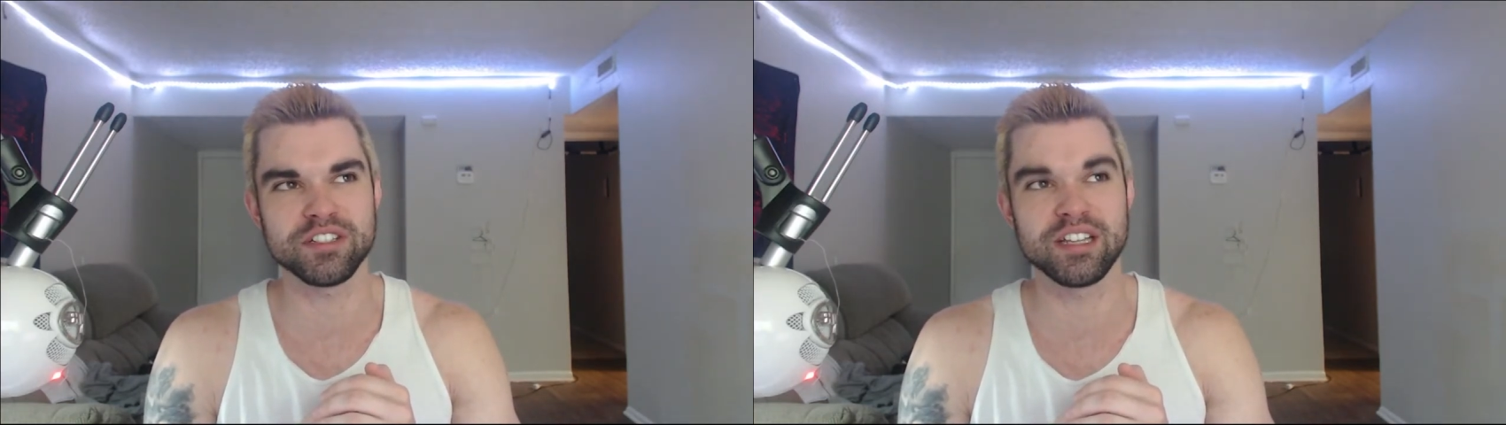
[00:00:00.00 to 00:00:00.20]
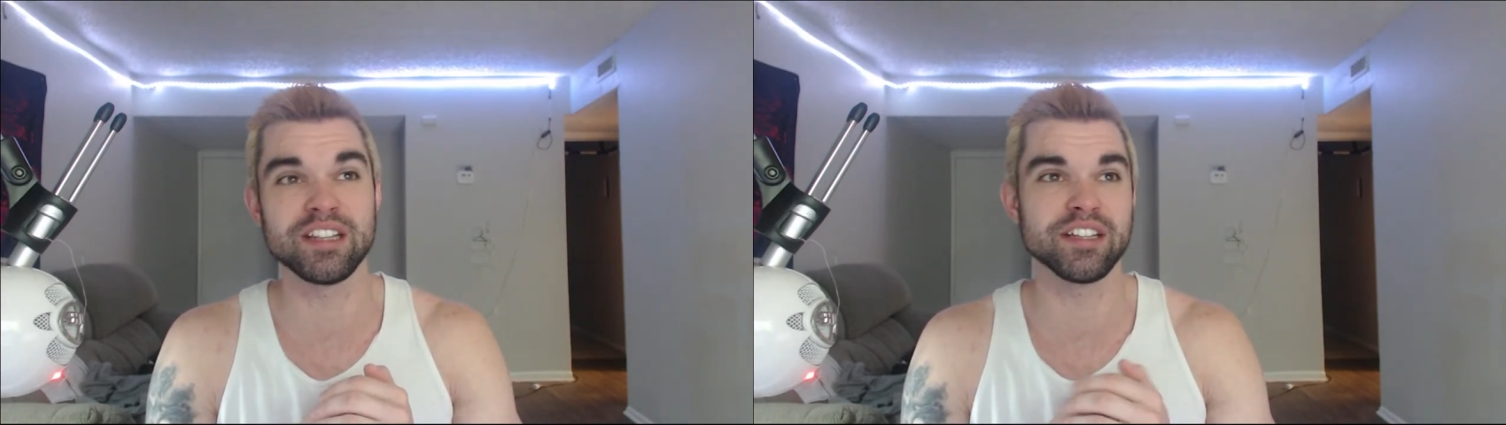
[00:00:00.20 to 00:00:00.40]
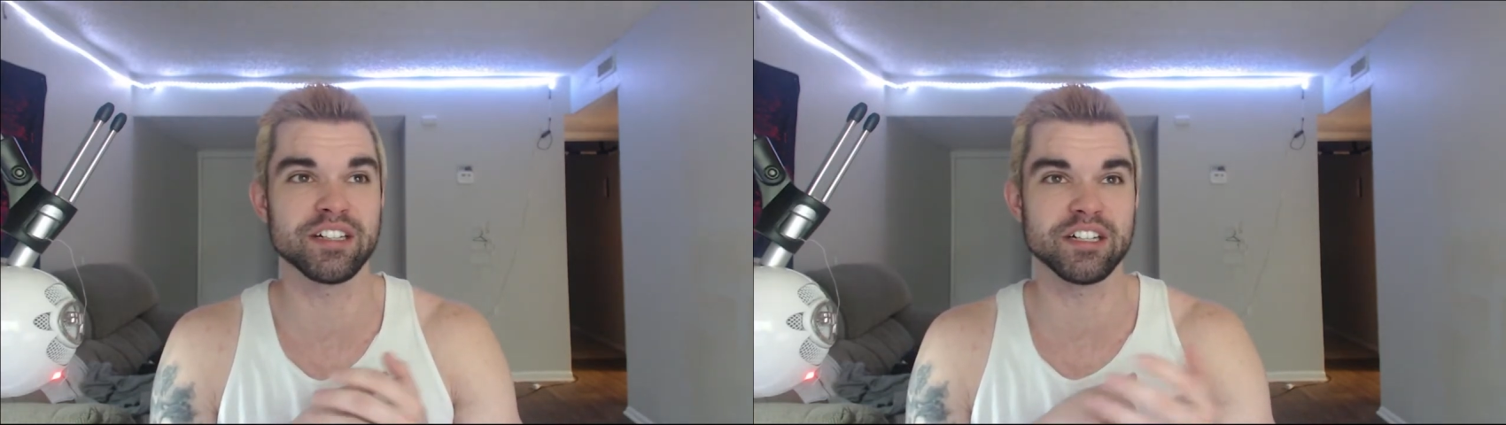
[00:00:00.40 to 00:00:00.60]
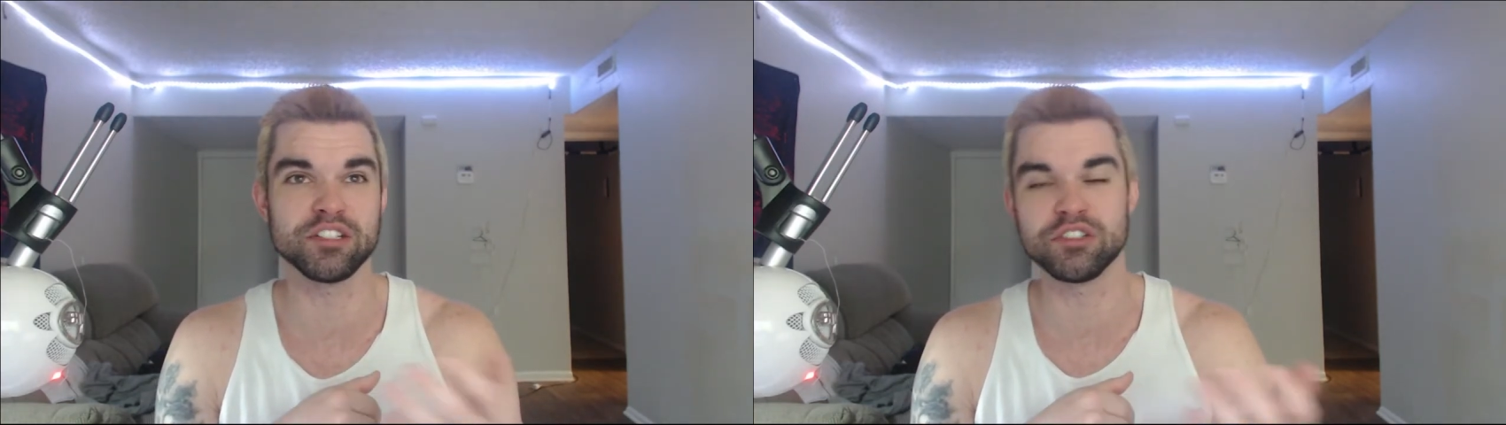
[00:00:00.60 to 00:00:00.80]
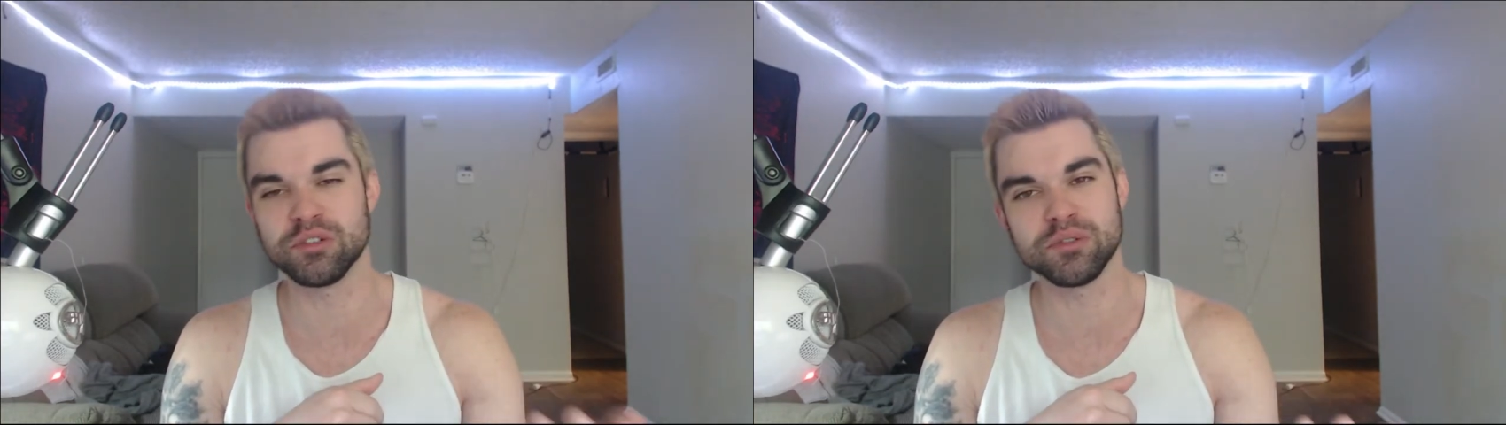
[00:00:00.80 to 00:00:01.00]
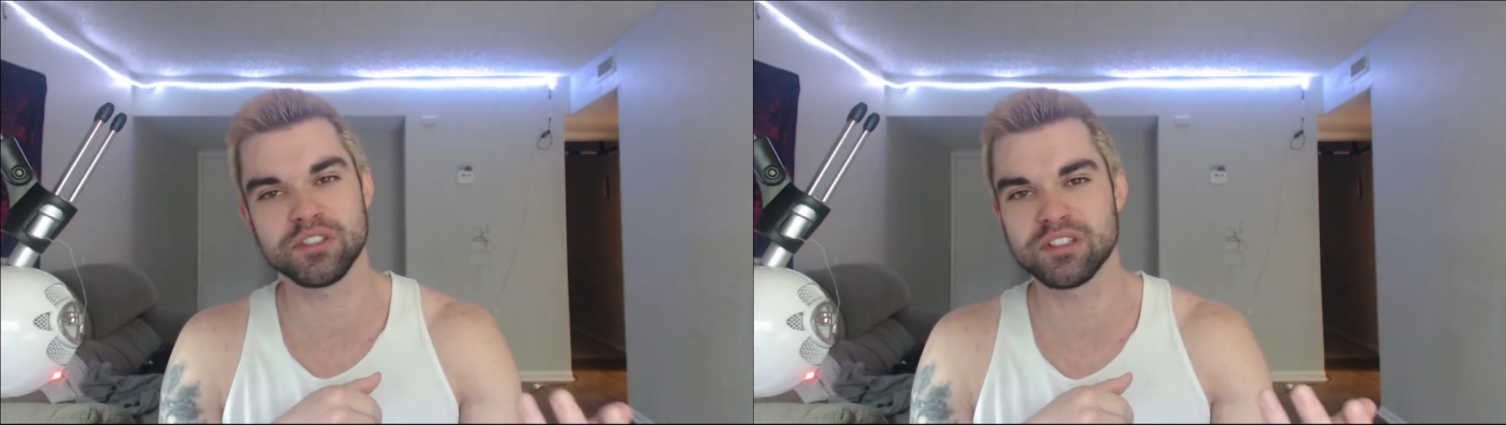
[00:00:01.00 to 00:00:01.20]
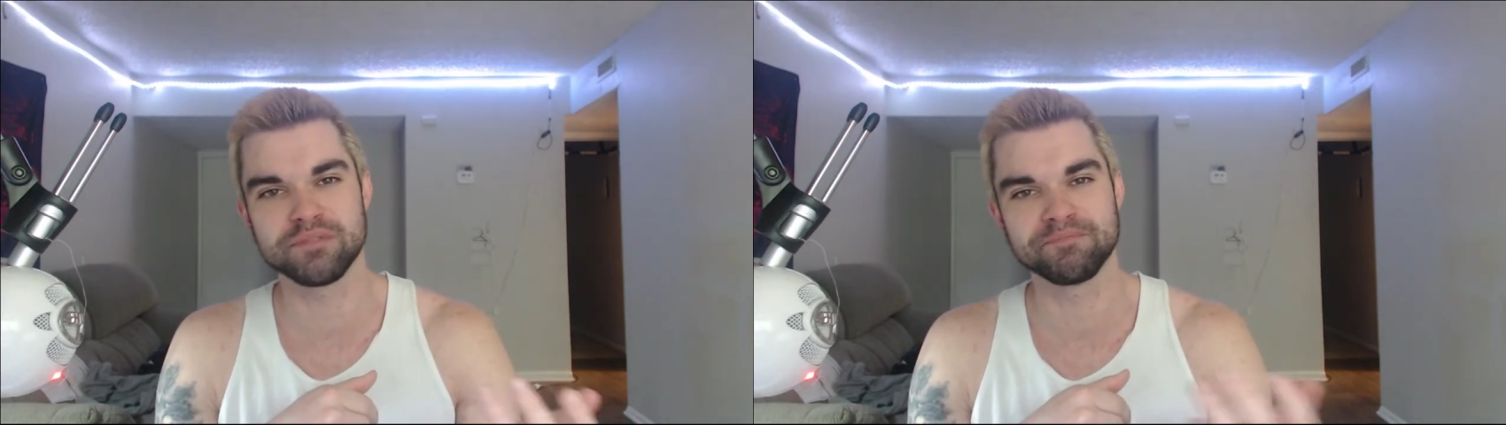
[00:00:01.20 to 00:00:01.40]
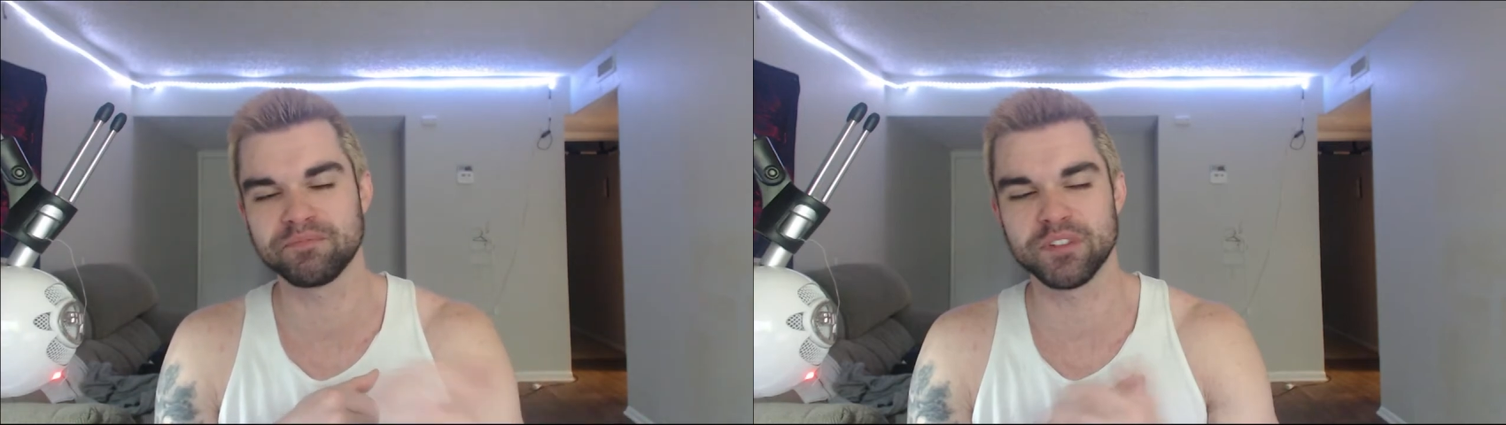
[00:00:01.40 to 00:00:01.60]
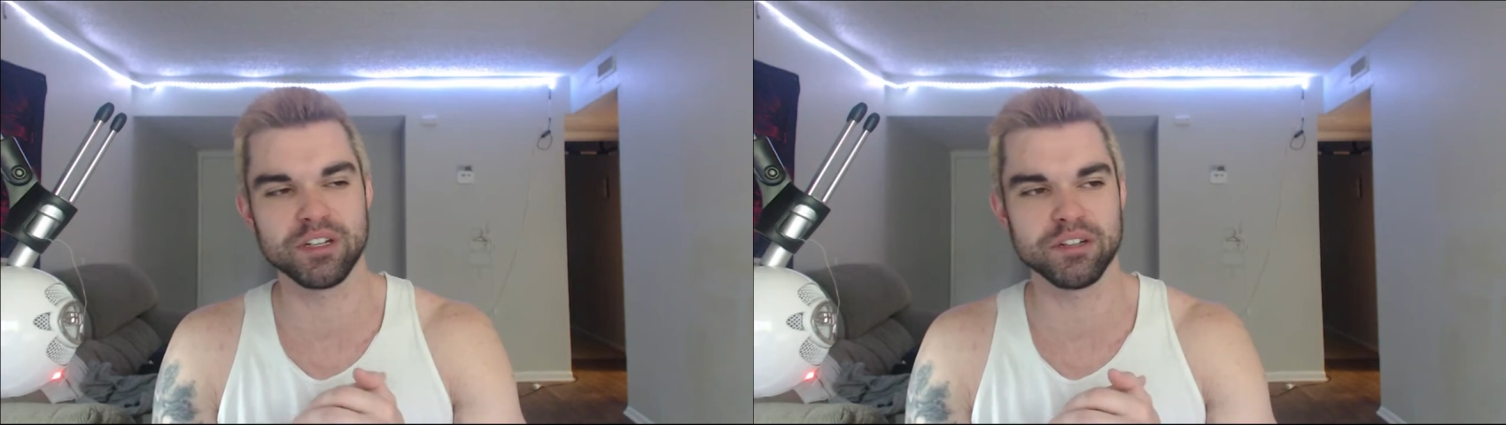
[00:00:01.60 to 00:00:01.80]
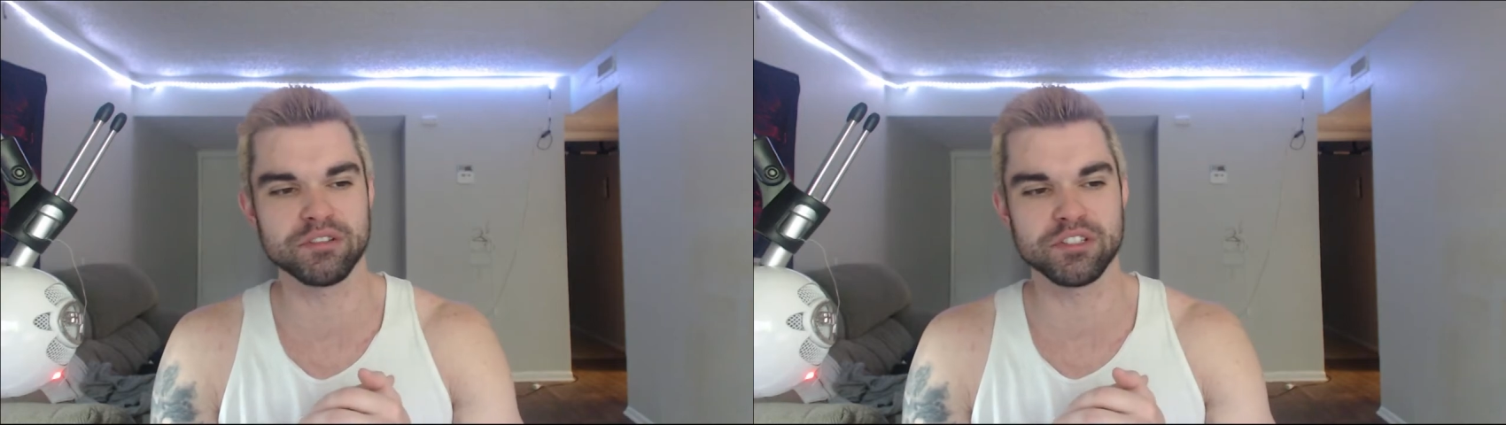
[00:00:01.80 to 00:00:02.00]
and then like a deuce,
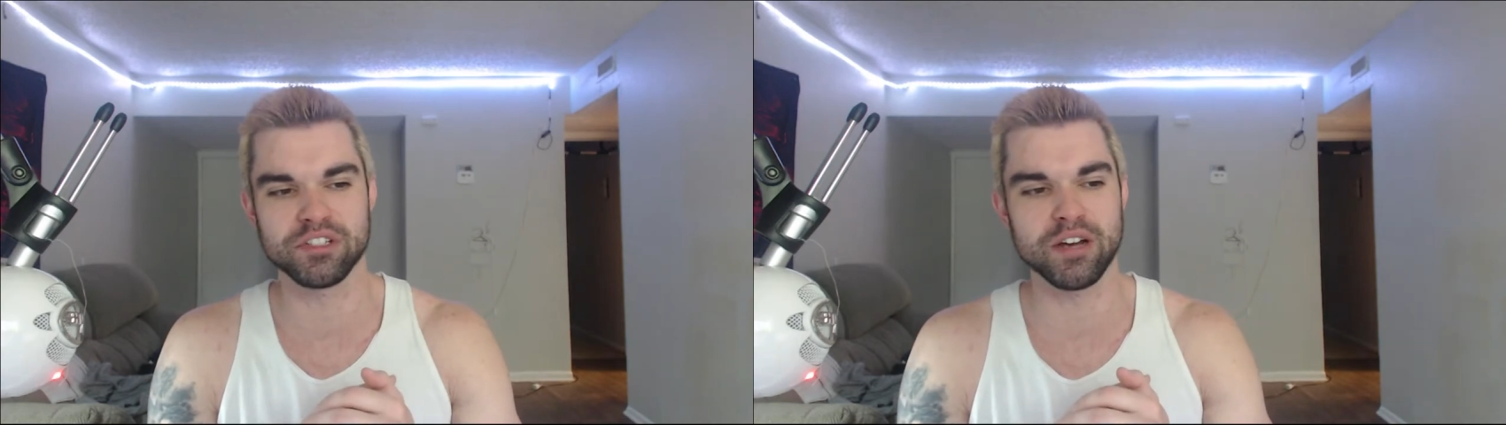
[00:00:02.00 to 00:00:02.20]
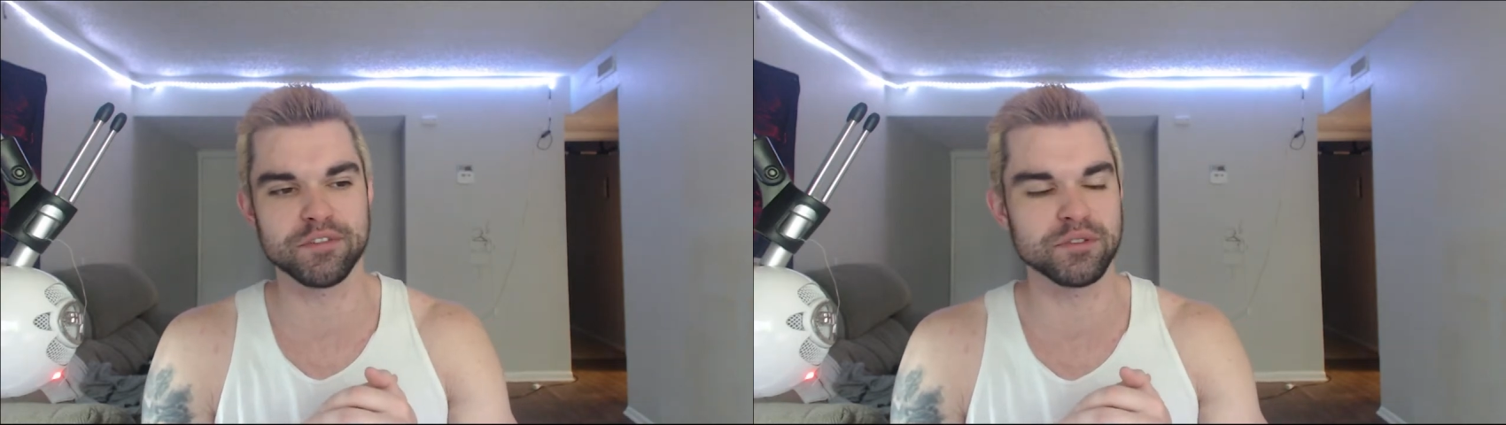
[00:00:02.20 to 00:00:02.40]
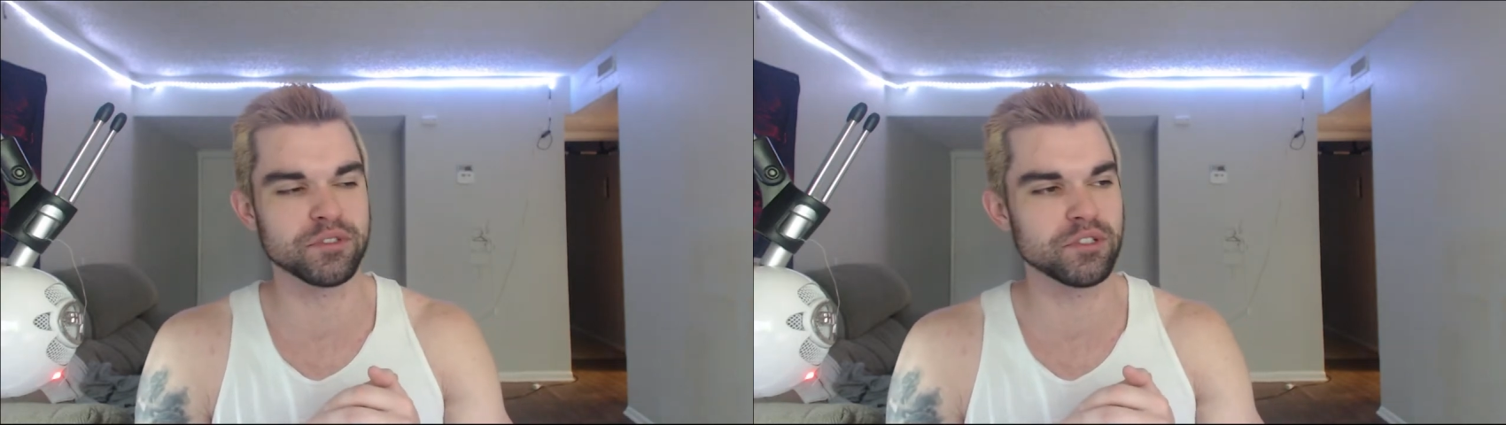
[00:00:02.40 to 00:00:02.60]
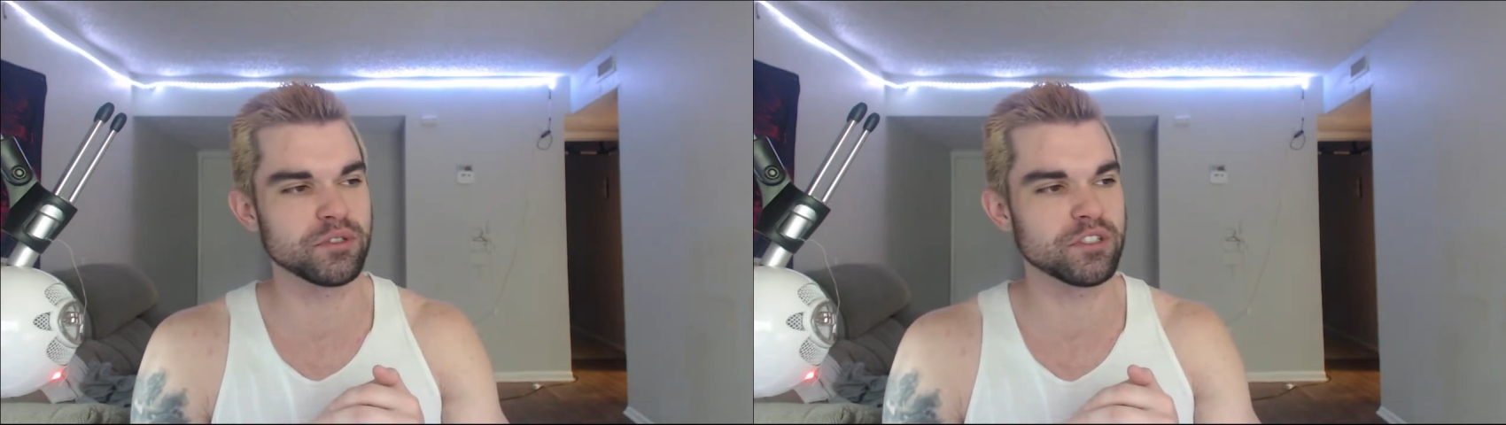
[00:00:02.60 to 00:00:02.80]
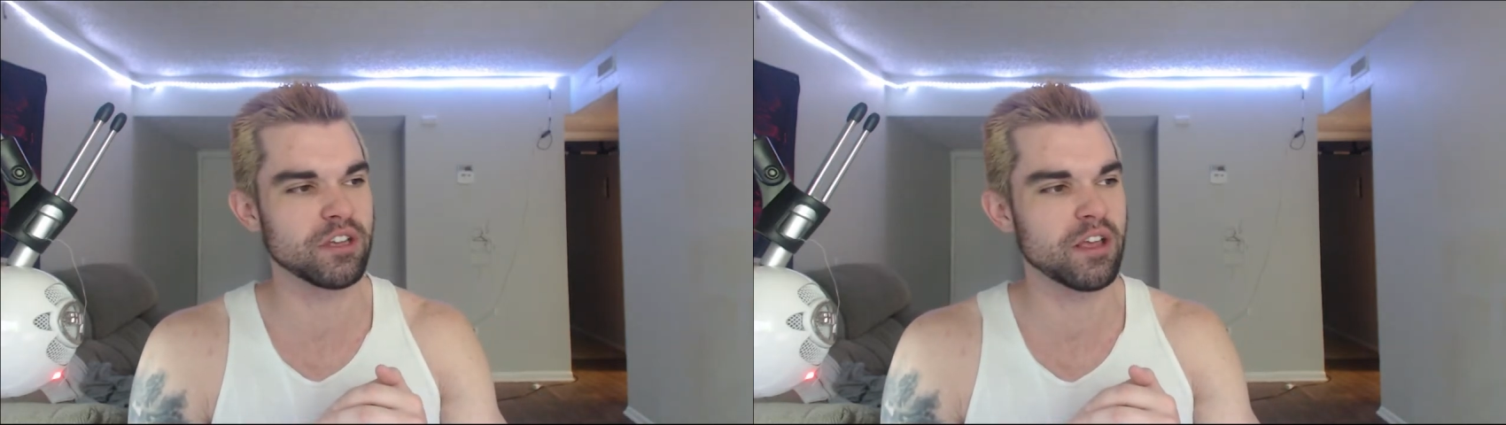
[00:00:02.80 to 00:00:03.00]
just offsuit deuce,